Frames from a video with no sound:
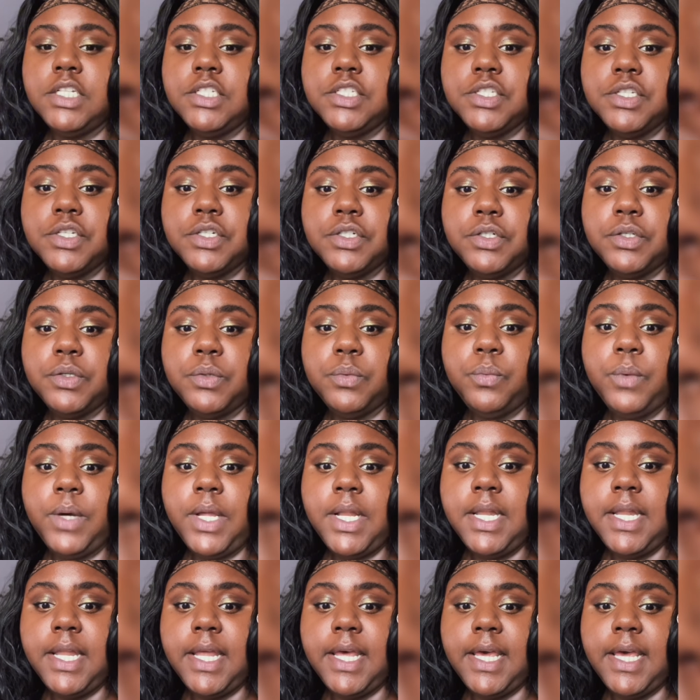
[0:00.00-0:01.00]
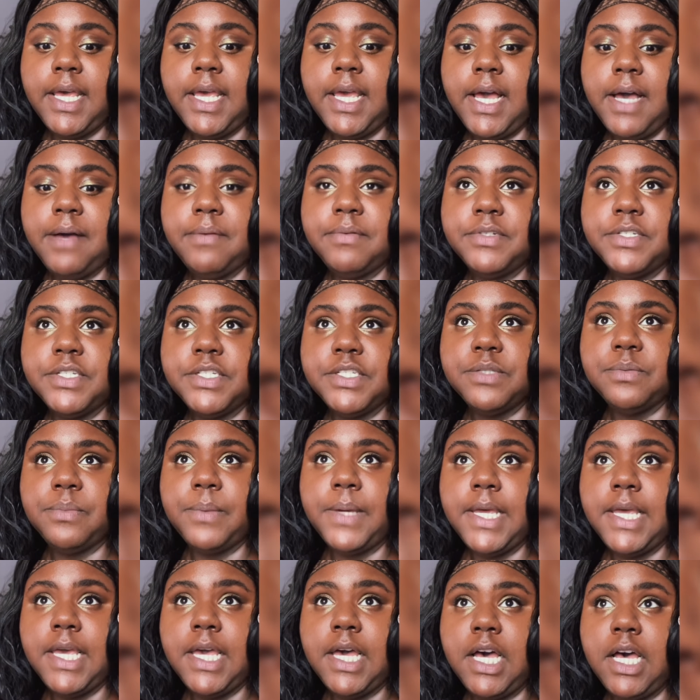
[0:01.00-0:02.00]
until one day I would just
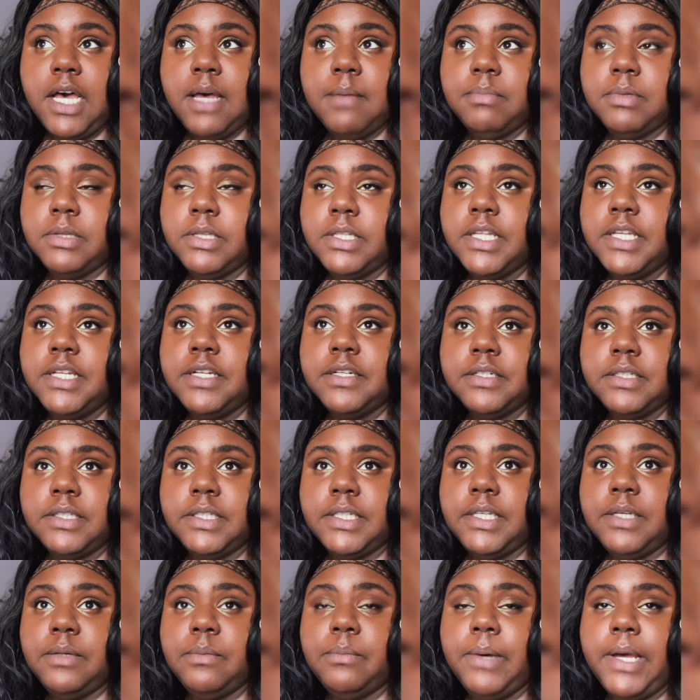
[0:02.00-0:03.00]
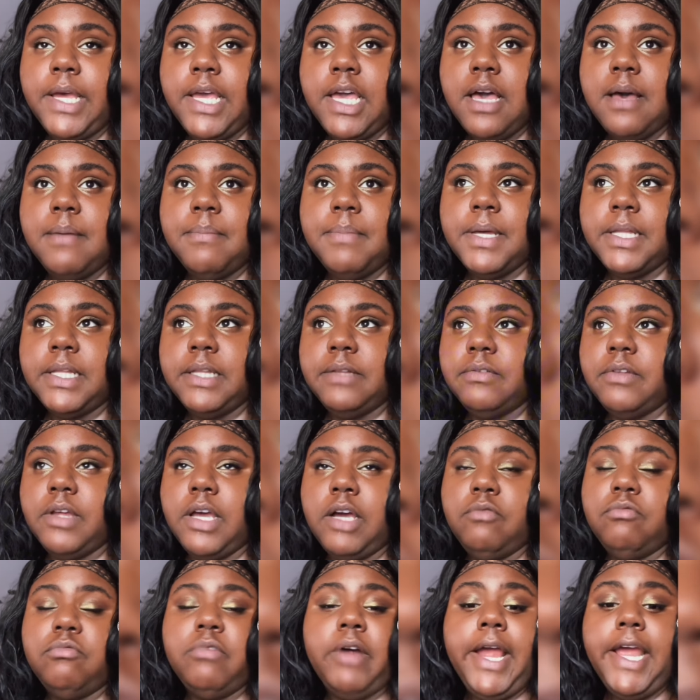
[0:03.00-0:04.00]
wake up at
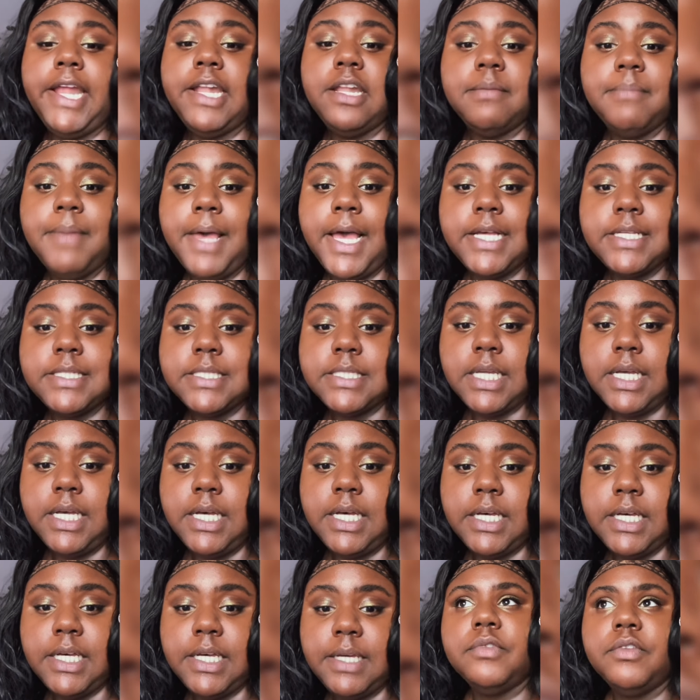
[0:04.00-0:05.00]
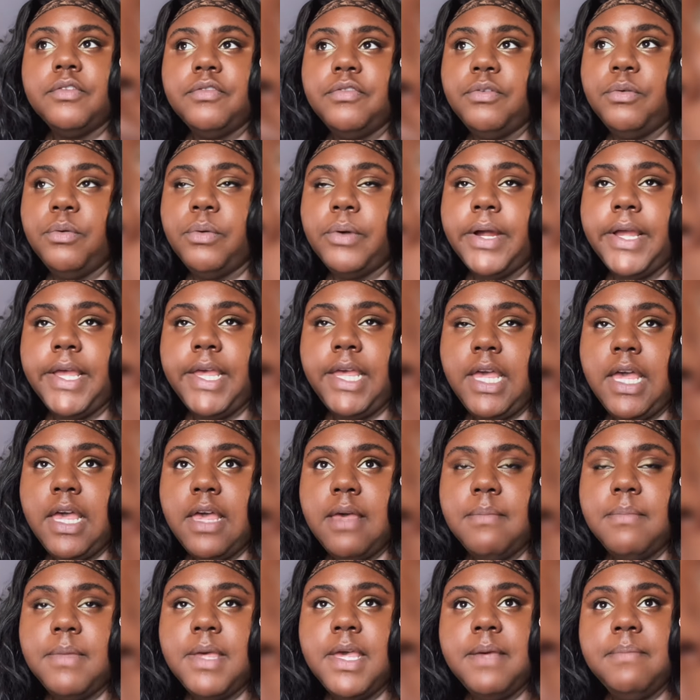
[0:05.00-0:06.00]
a random ass time, 4
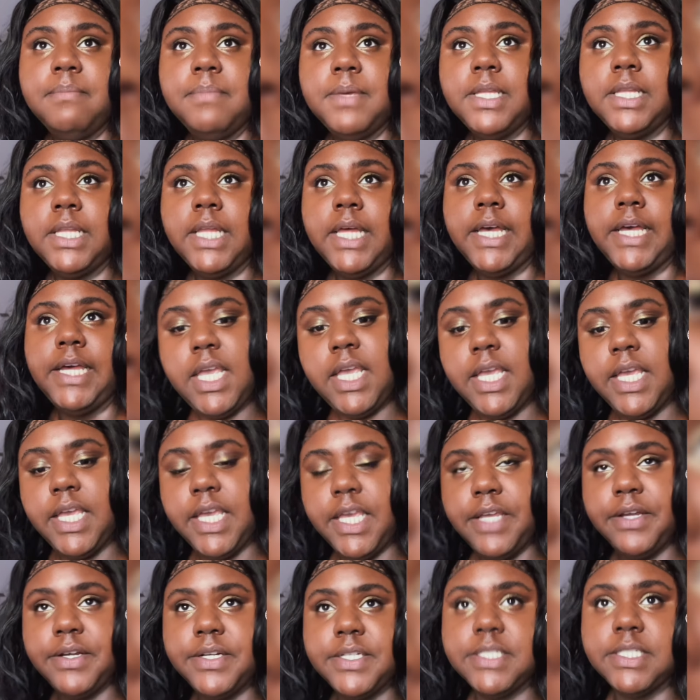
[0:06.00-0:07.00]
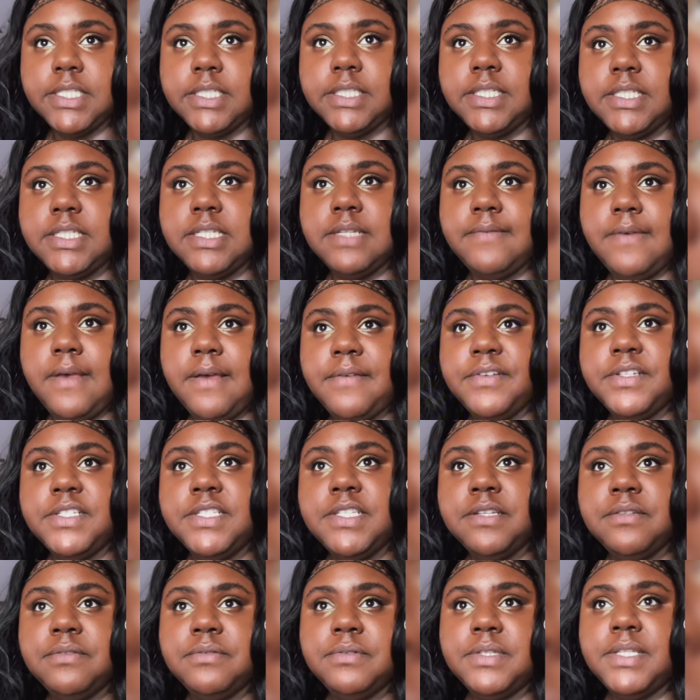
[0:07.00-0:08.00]
a.m. and be like, here is a list of every
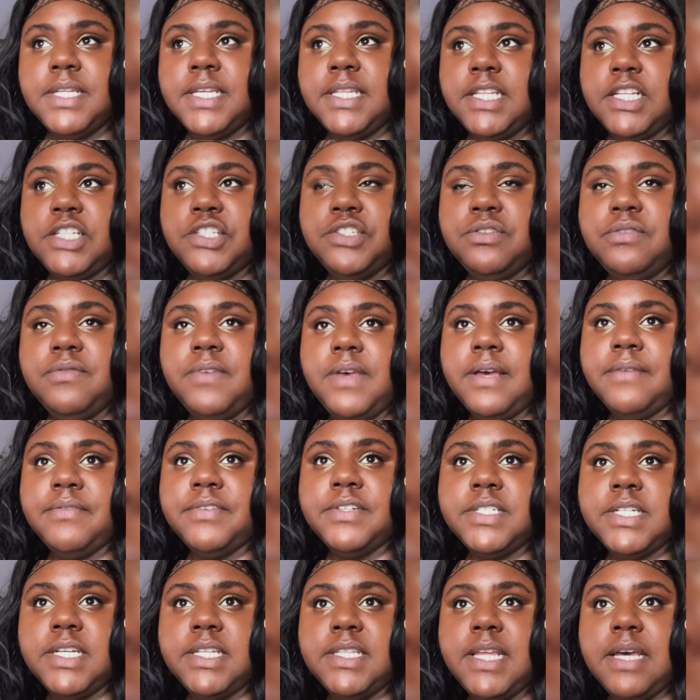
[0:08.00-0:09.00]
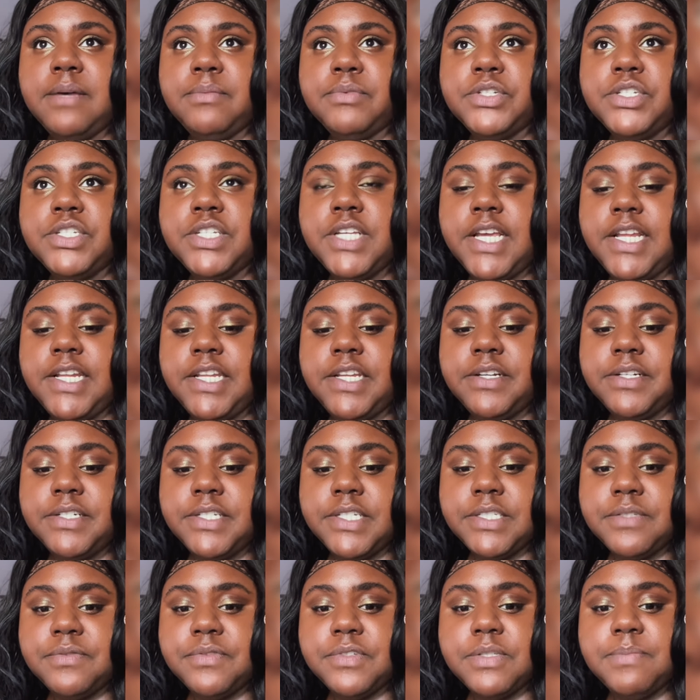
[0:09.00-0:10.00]
single thing that you've ever done that was shady or
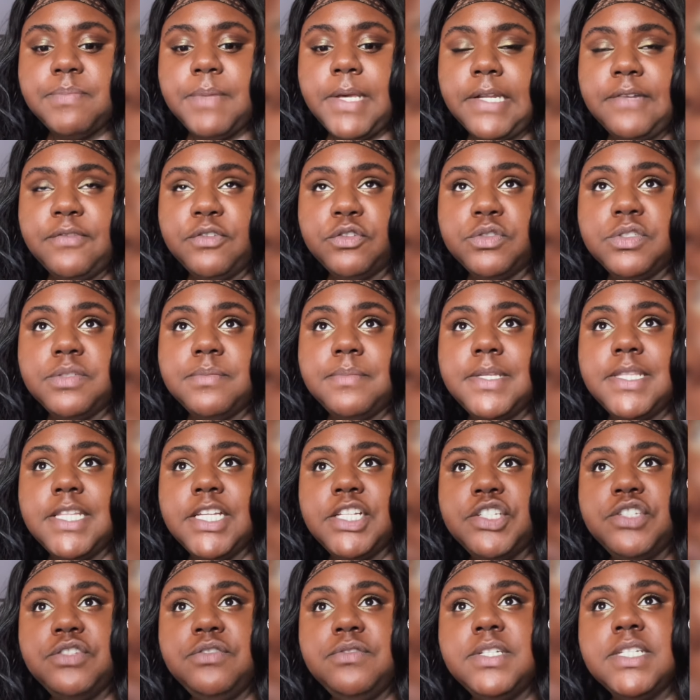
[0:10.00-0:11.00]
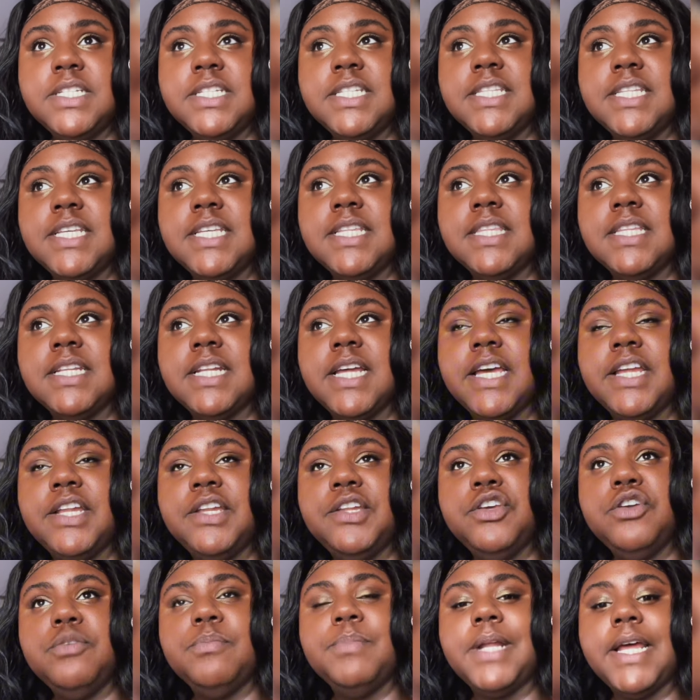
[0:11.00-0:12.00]
disrespectful to me that you didn't think that I
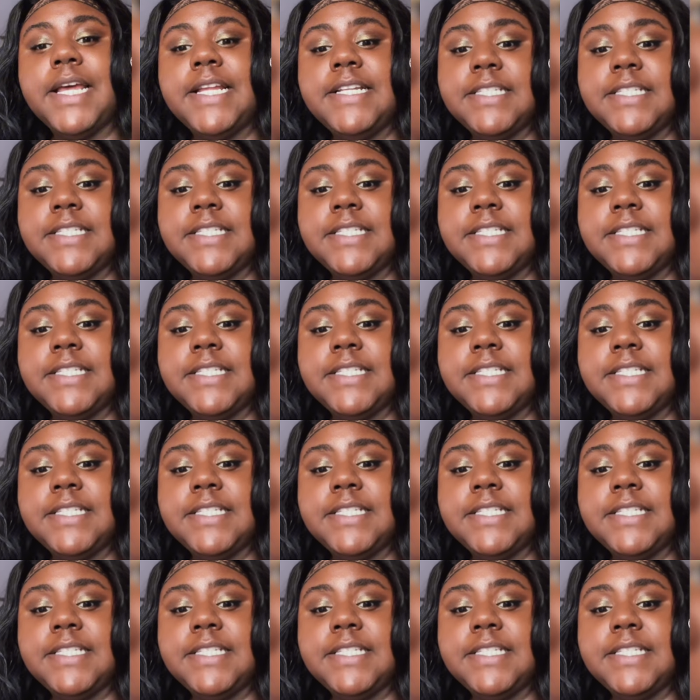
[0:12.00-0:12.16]
knew, but I